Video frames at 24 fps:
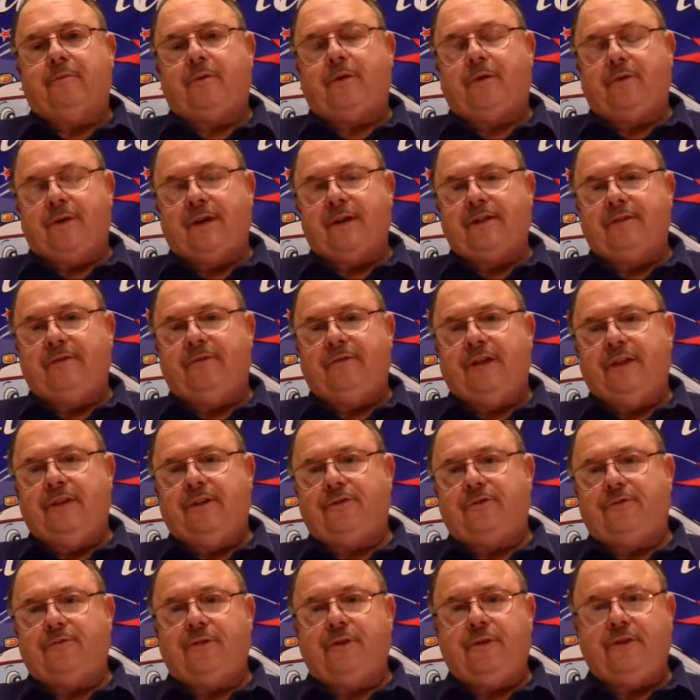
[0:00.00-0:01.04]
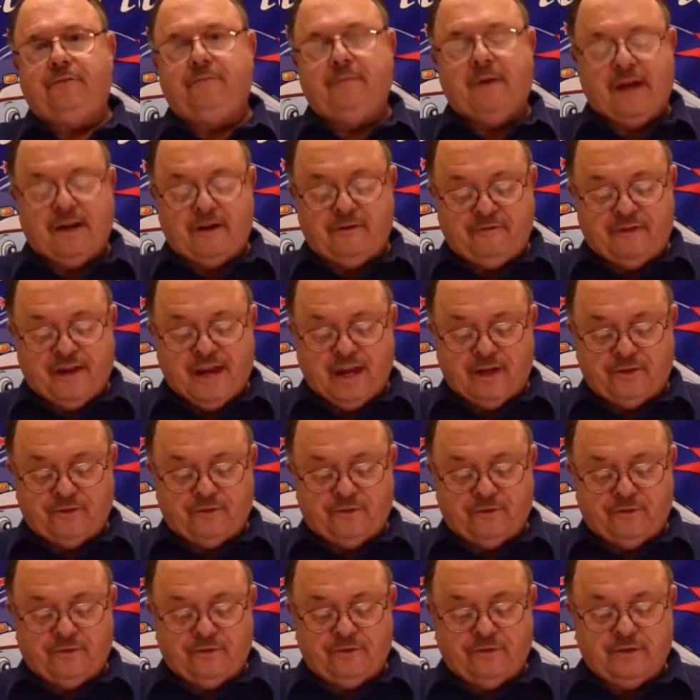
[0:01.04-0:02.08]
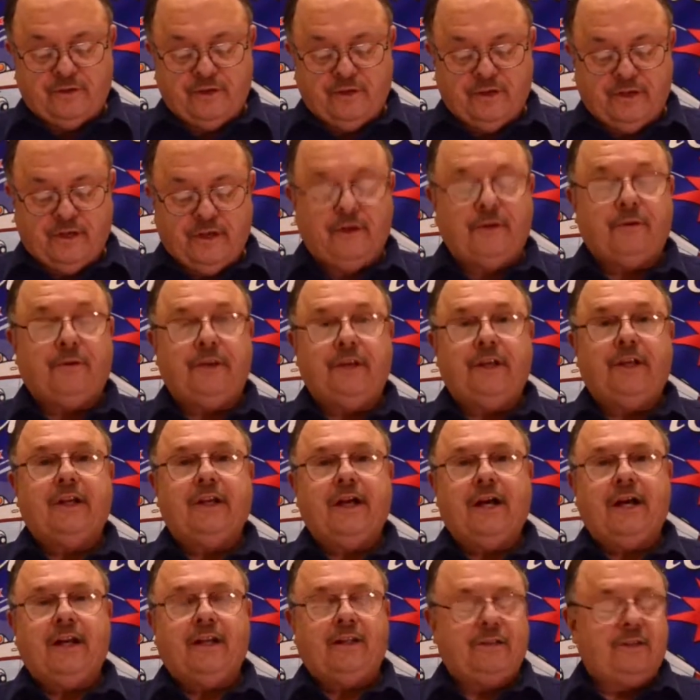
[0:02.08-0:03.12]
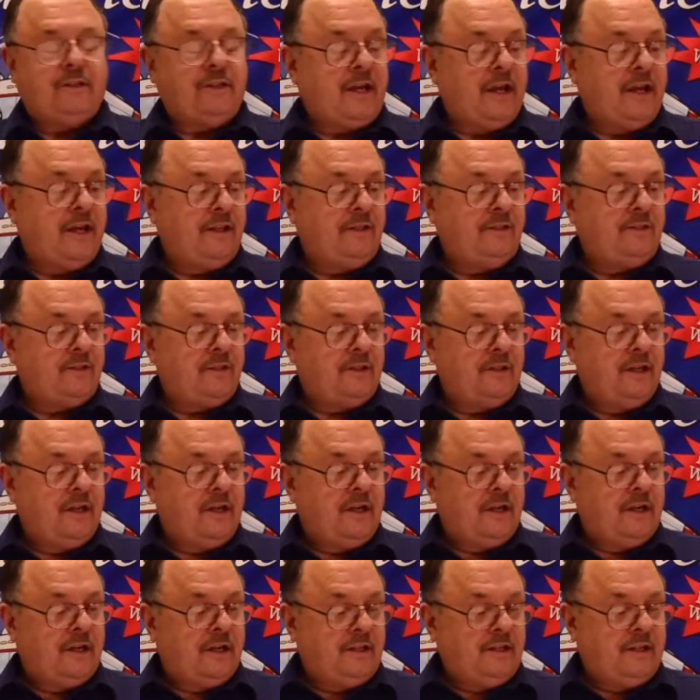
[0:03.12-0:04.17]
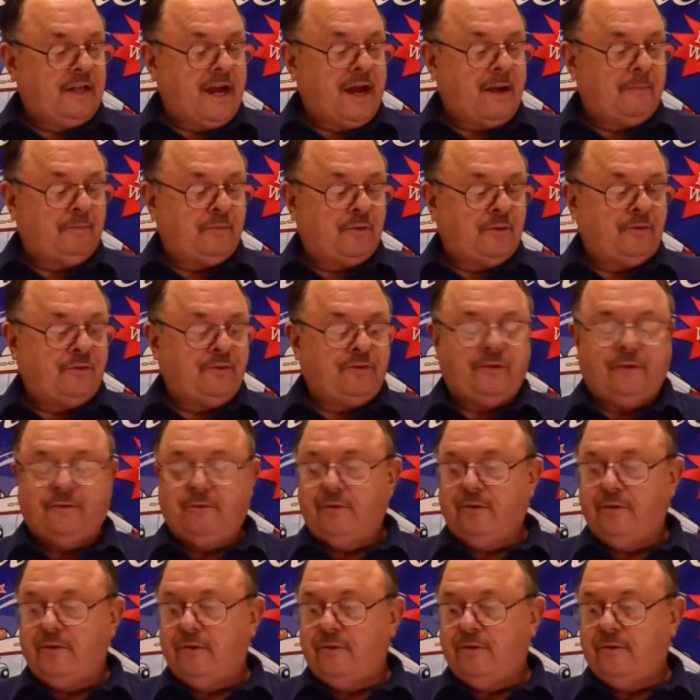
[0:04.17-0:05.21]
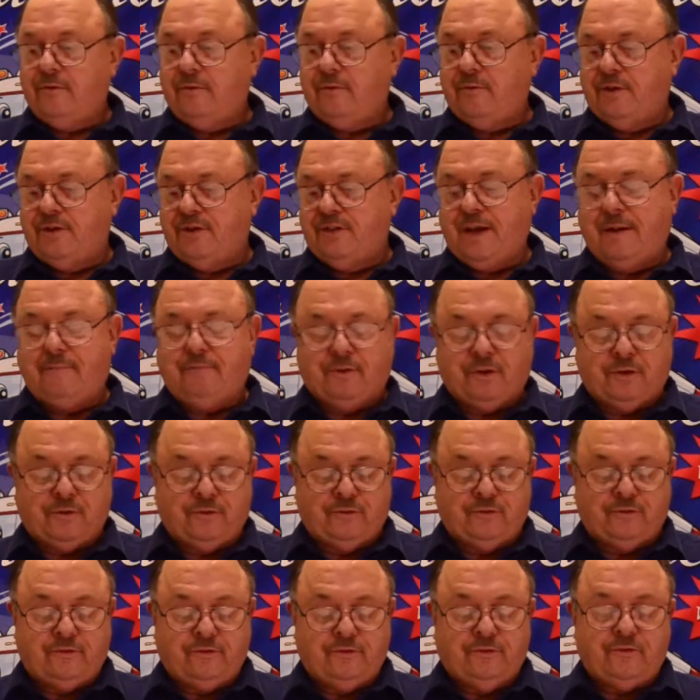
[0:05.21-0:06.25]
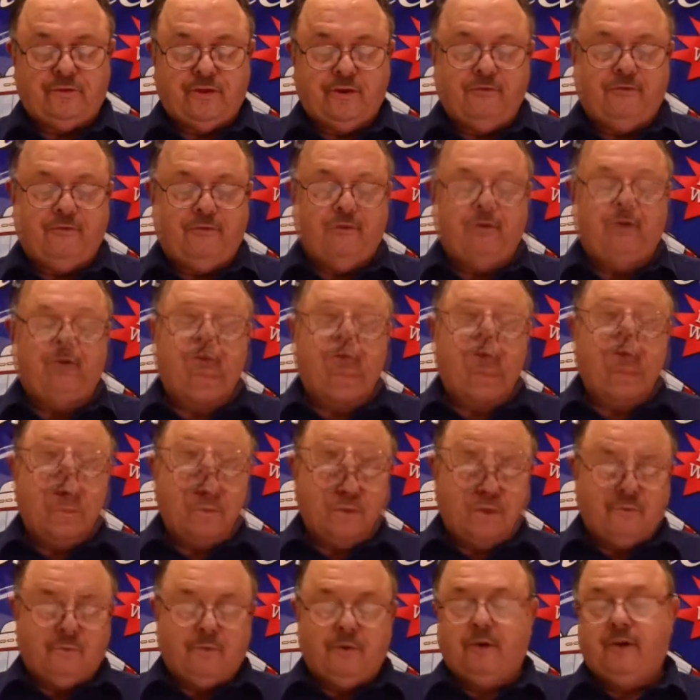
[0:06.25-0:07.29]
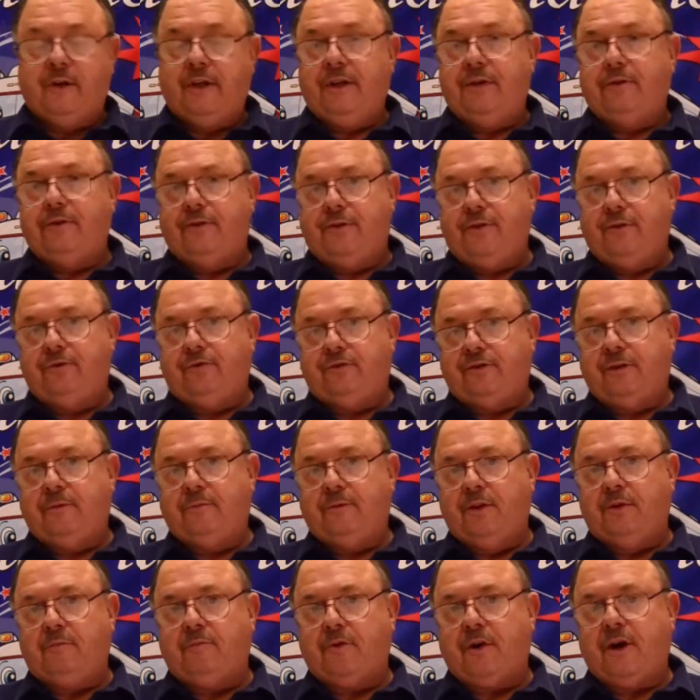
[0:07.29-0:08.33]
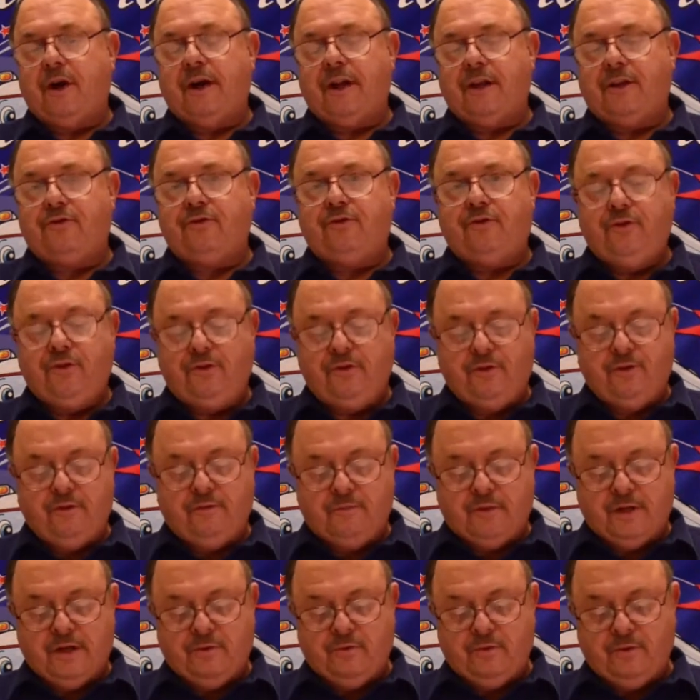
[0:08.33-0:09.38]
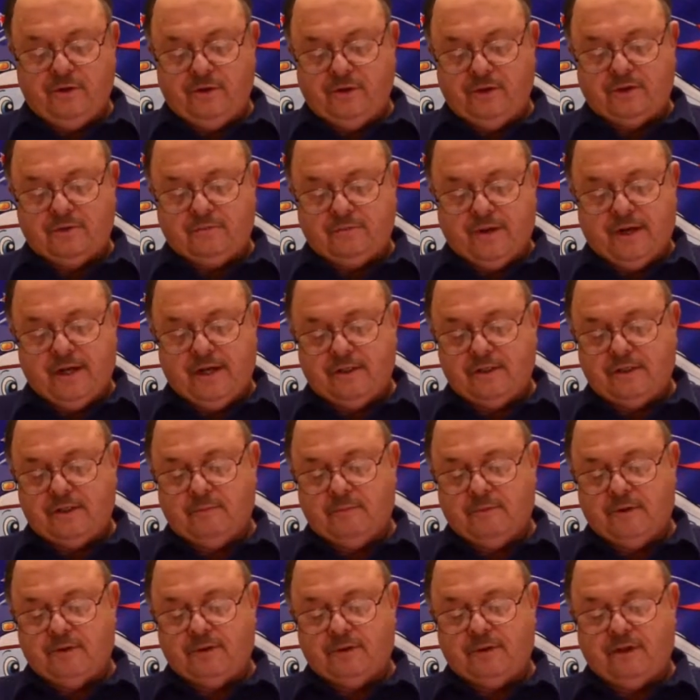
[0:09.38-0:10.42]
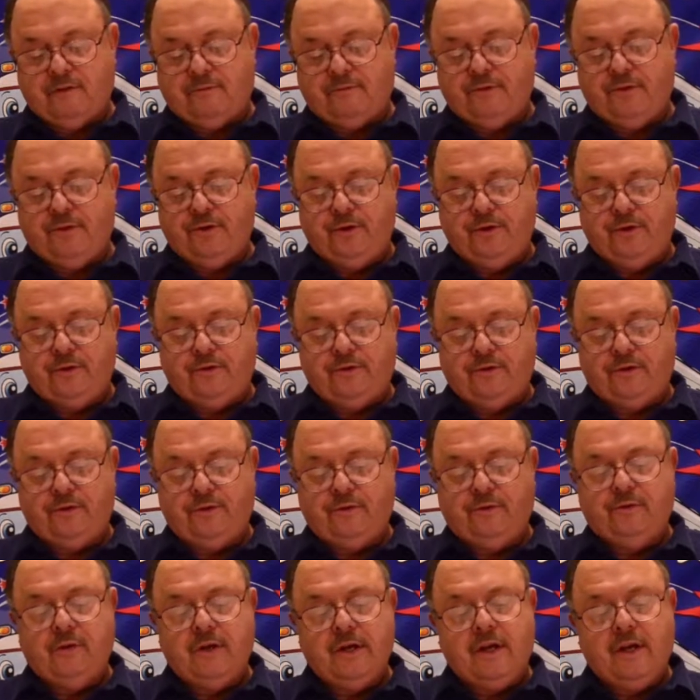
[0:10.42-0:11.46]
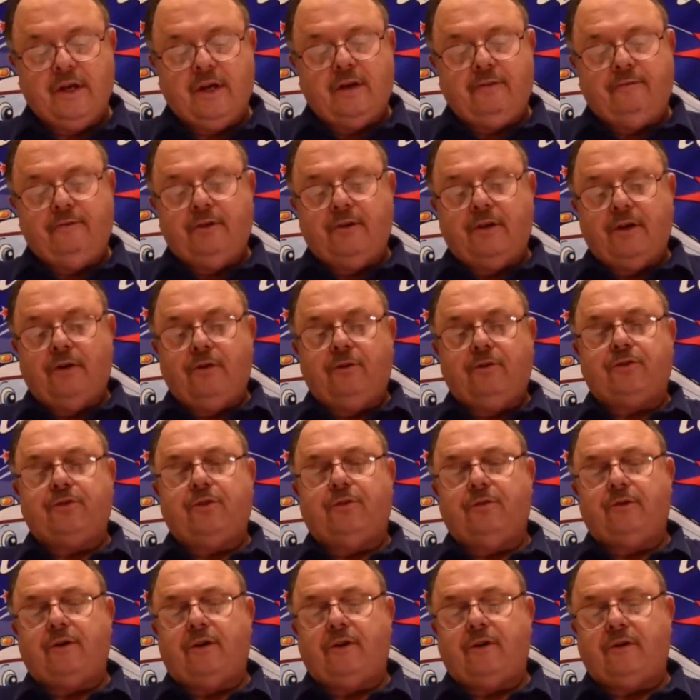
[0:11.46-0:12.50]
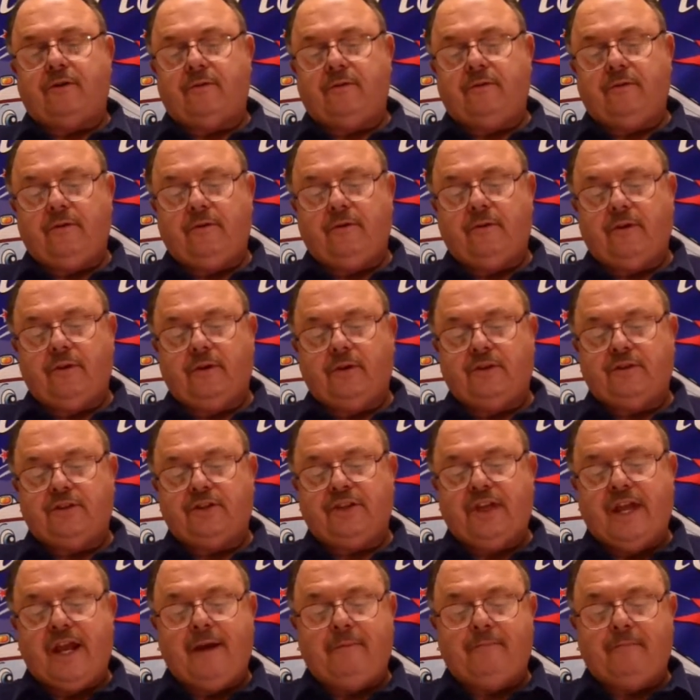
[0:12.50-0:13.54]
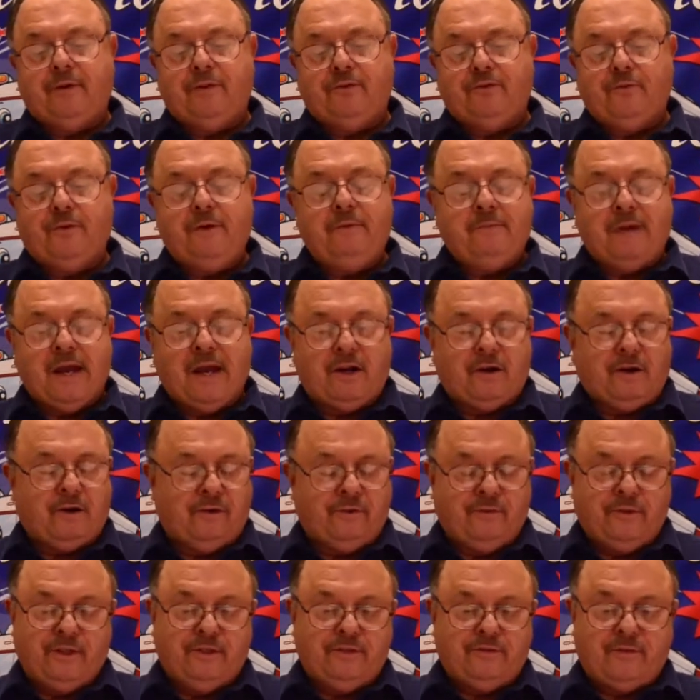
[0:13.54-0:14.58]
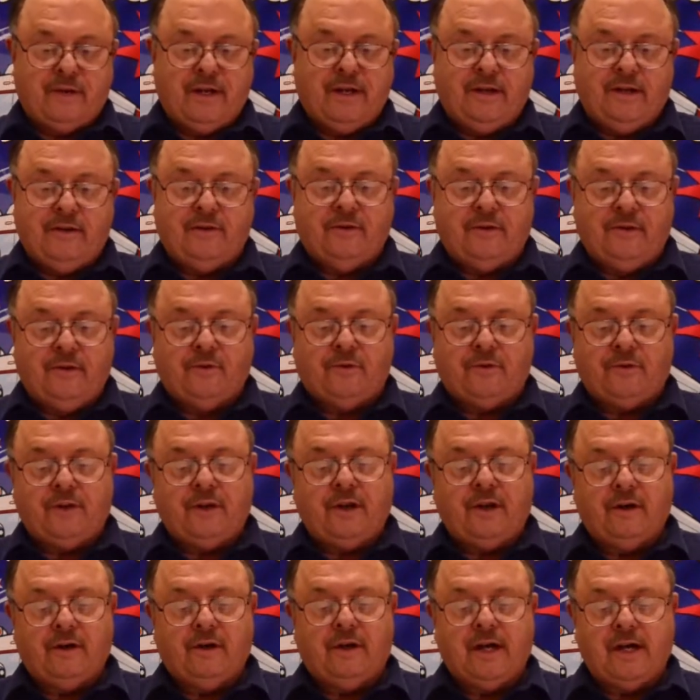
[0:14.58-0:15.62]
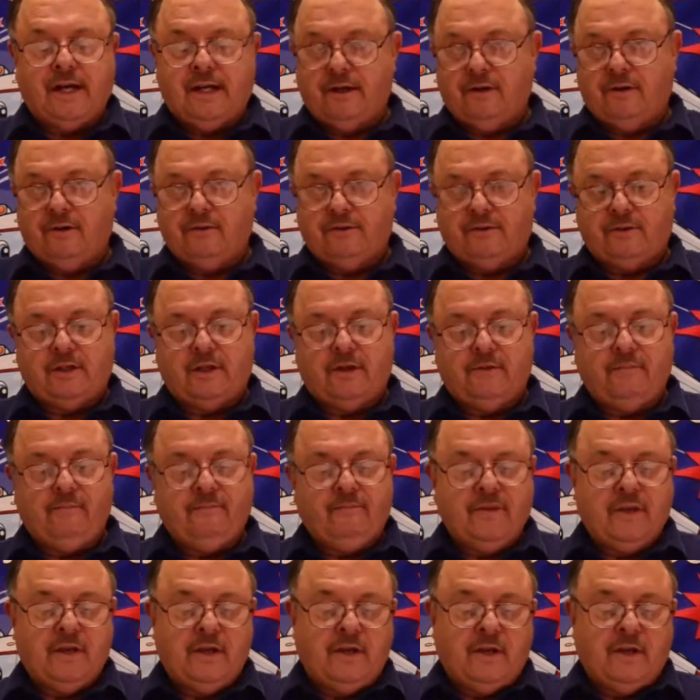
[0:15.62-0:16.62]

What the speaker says: Progressive Industries manufactures here in the United States adapters and receptacles and so forth. So I want to introduce some of the products to you, but I want to explain some of the stuff to you too. If you notice on our stampings, we make all these right here in North Carolina also.